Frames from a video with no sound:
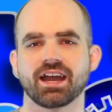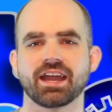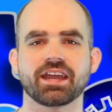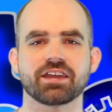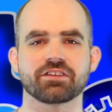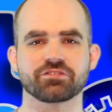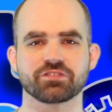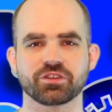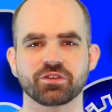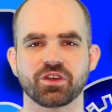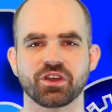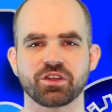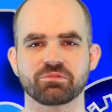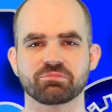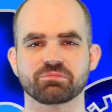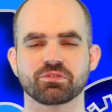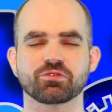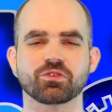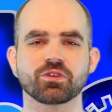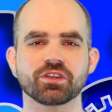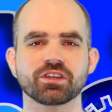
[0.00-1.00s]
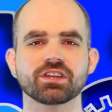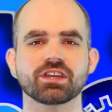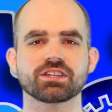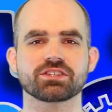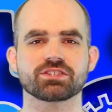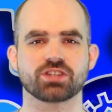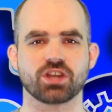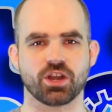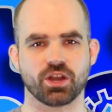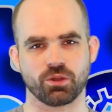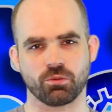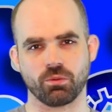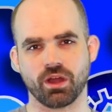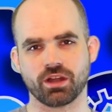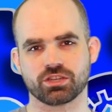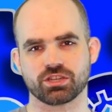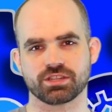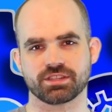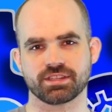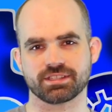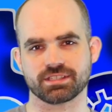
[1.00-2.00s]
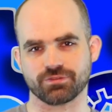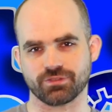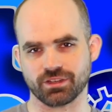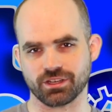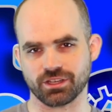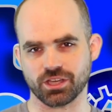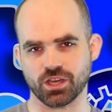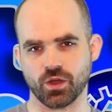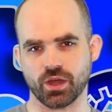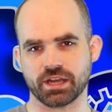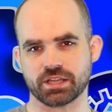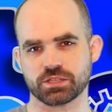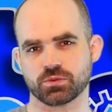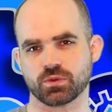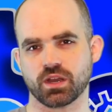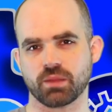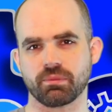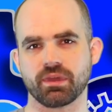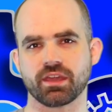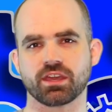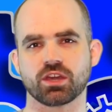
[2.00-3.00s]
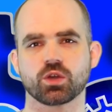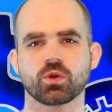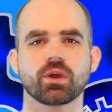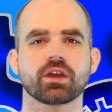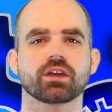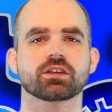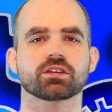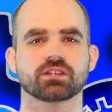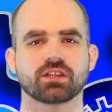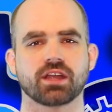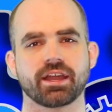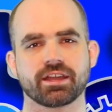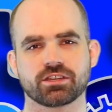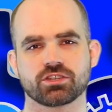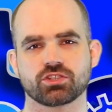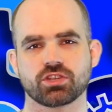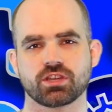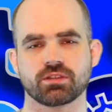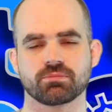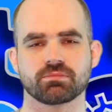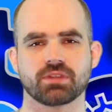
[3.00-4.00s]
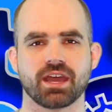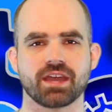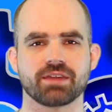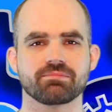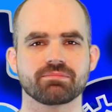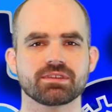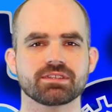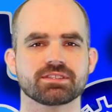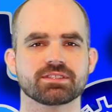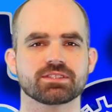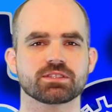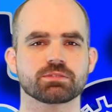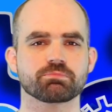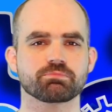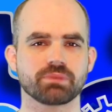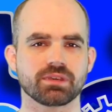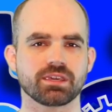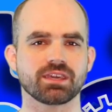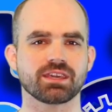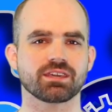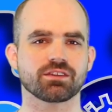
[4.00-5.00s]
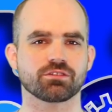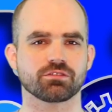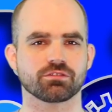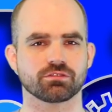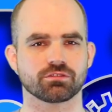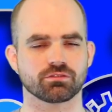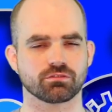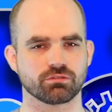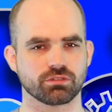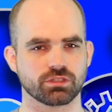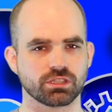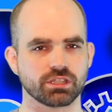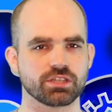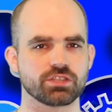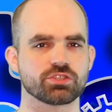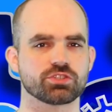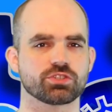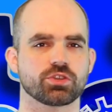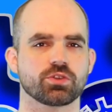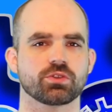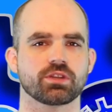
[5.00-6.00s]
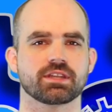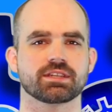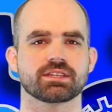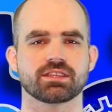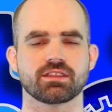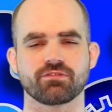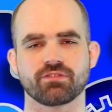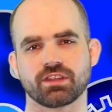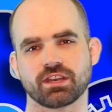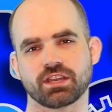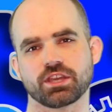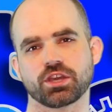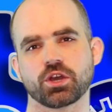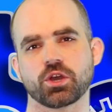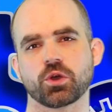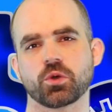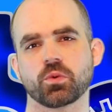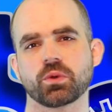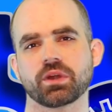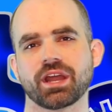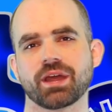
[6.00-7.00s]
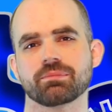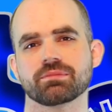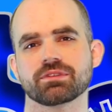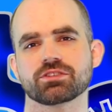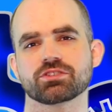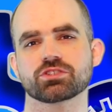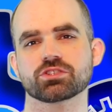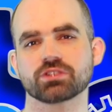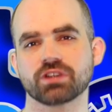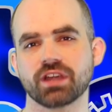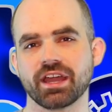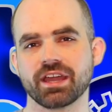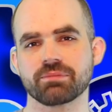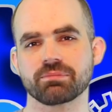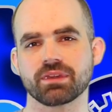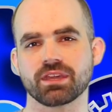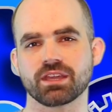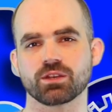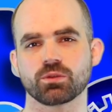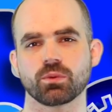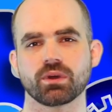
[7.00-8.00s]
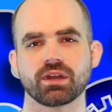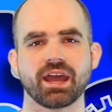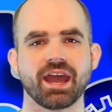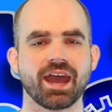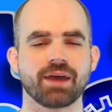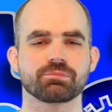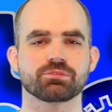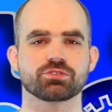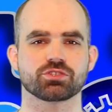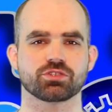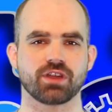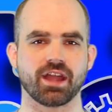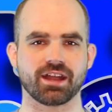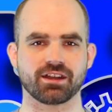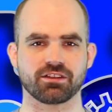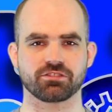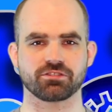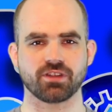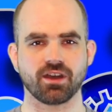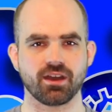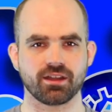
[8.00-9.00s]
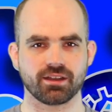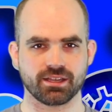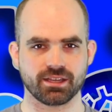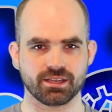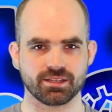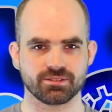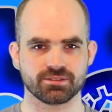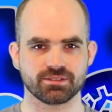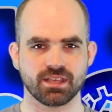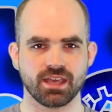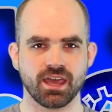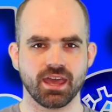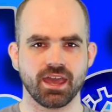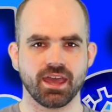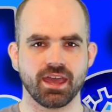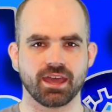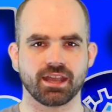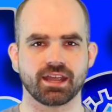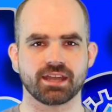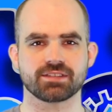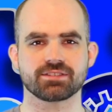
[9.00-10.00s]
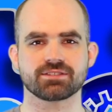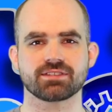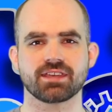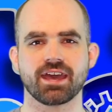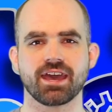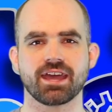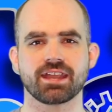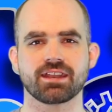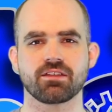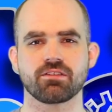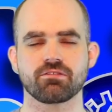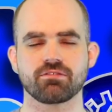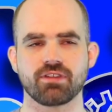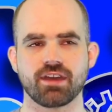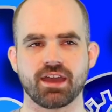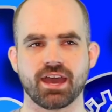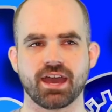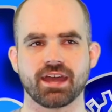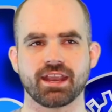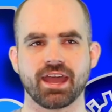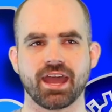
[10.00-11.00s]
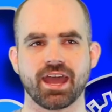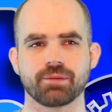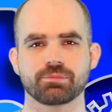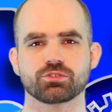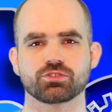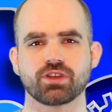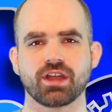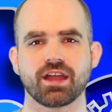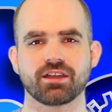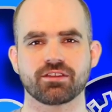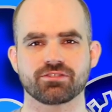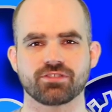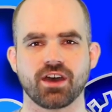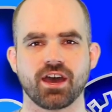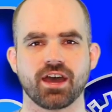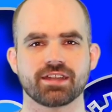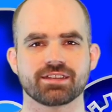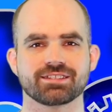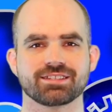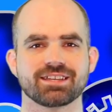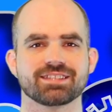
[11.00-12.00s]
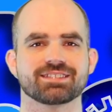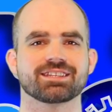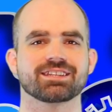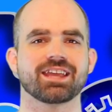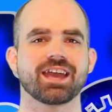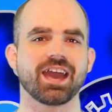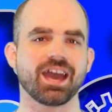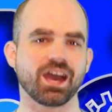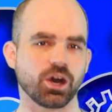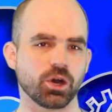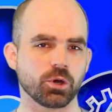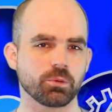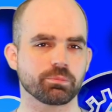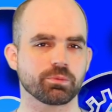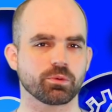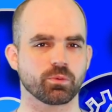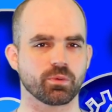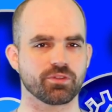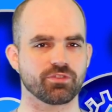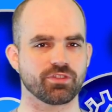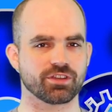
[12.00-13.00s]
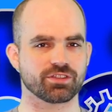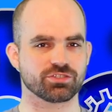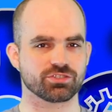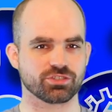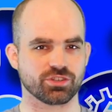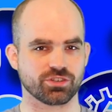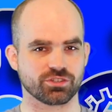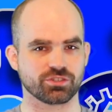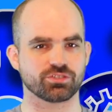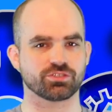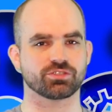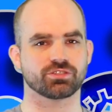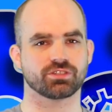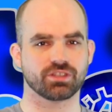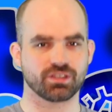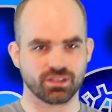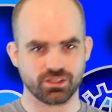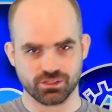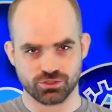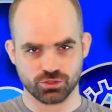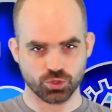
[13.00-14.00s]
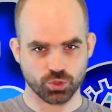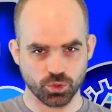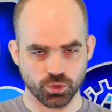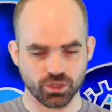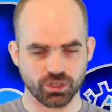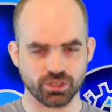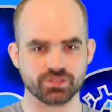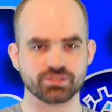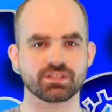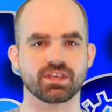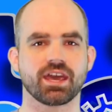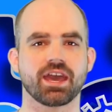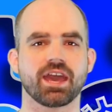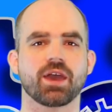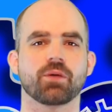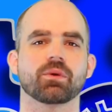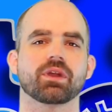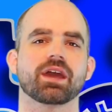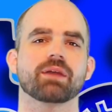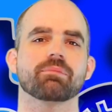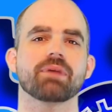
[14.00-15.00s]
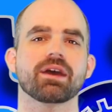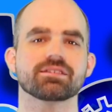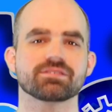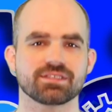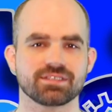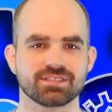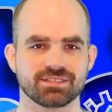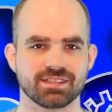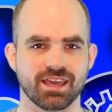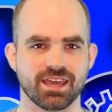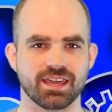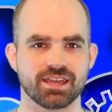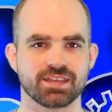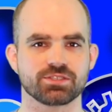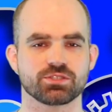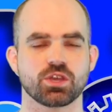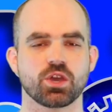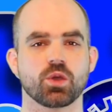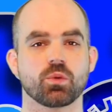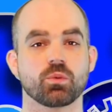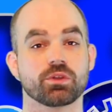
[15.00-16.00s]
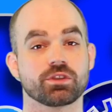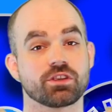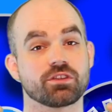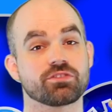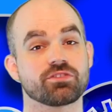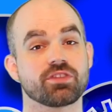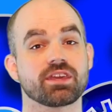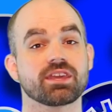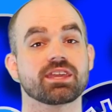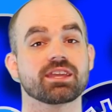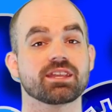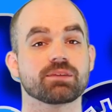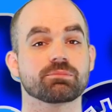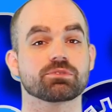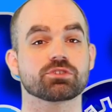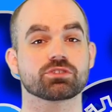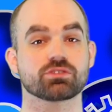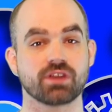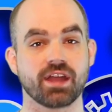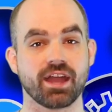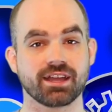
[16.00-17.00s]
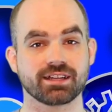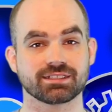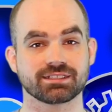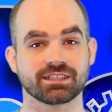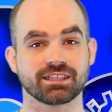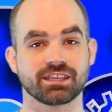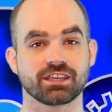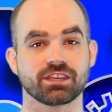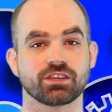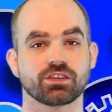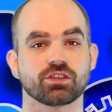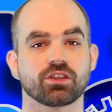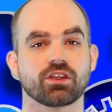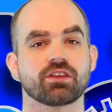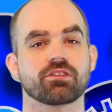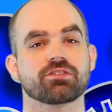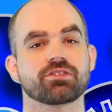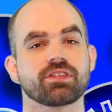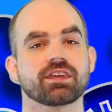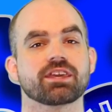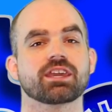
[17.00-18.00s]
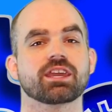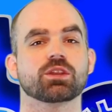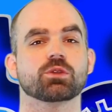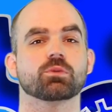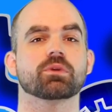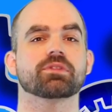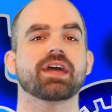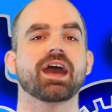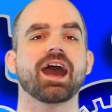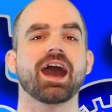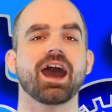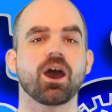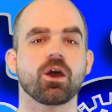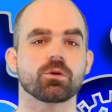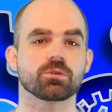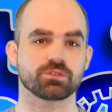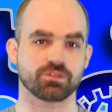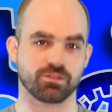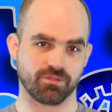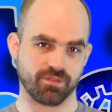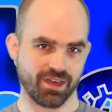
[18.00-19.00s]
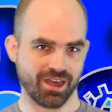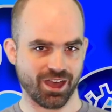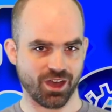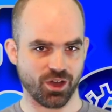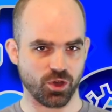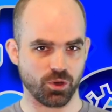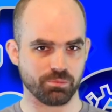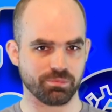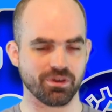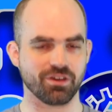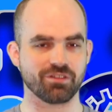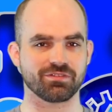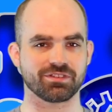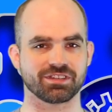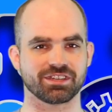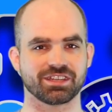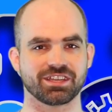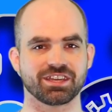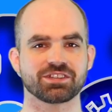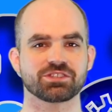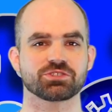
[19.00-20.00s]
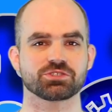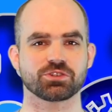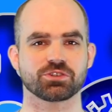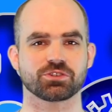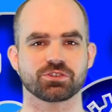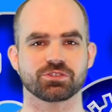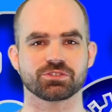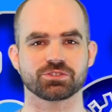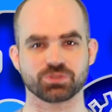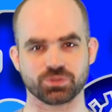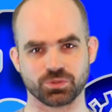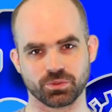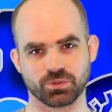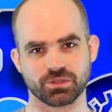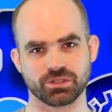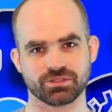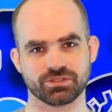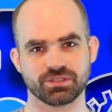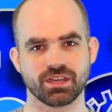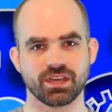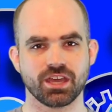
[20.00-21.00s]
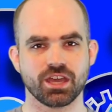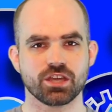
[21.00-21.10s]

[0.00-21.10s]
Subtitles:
Hi everyone, before you get started watching this video, I just want to make a quick correction. I misspeak really soon into the video when I'm describing what abstract thought is. And I said that abstract thought doesn't help with external tools, and what I meant to say is when you're thinking abstractly, you're thinking without the help of any external tools.